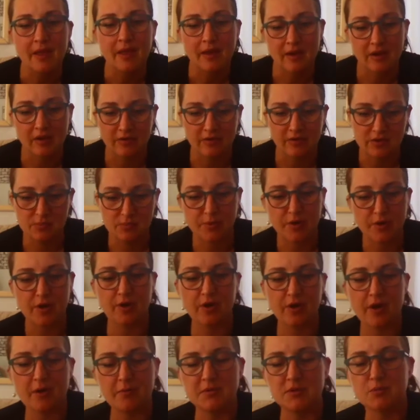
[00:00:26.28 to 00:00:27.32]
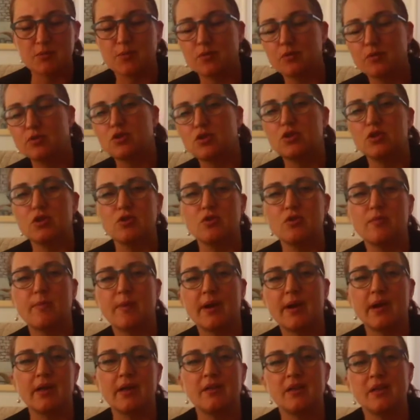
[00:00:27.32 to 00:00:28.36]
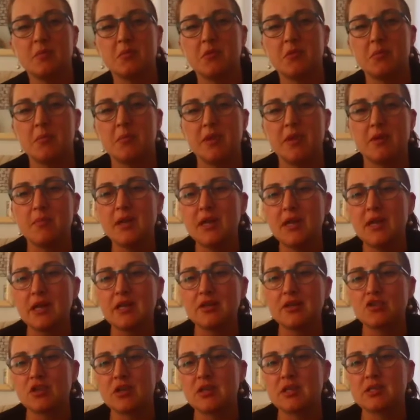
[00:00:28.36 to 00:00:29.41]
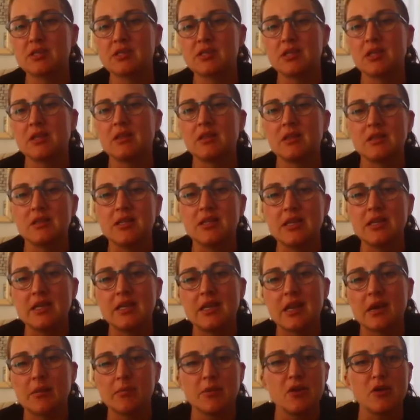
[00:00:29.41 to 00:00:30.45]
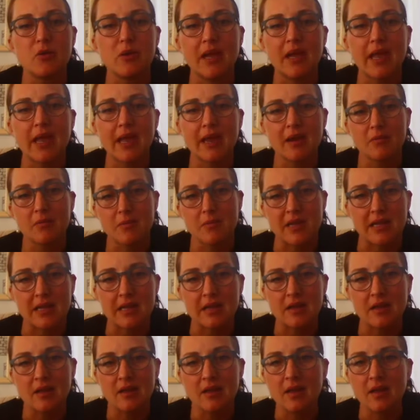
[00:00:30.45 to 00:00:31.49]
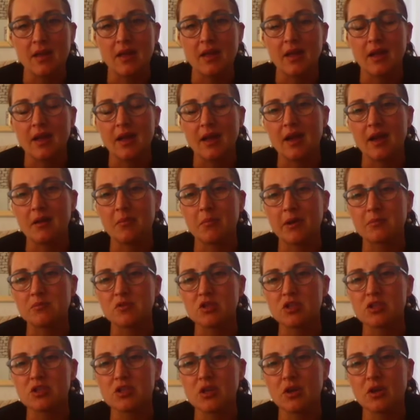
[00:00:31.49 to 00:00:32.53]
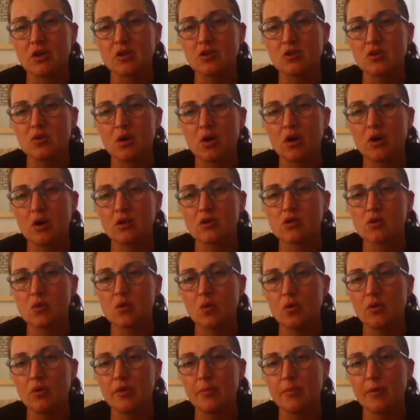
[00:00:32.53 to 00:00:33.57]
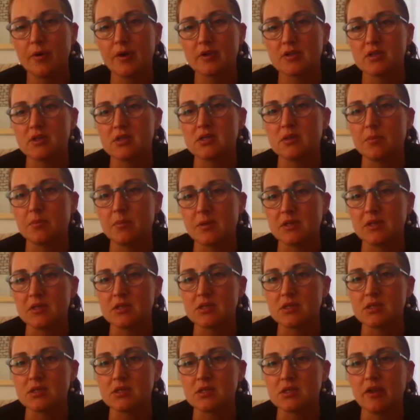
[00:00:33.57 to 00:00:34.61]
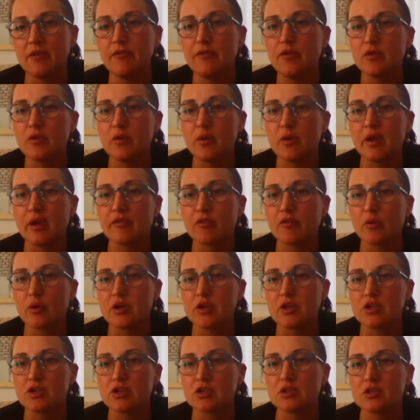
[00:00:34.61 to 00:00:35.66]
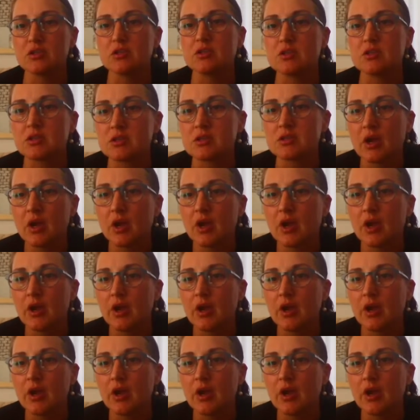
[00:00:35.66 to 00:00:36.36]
Now, this program is brought to you by the Namibian Media Trust and the DW Academy. I'm just going to ask all the participants, if you do have questions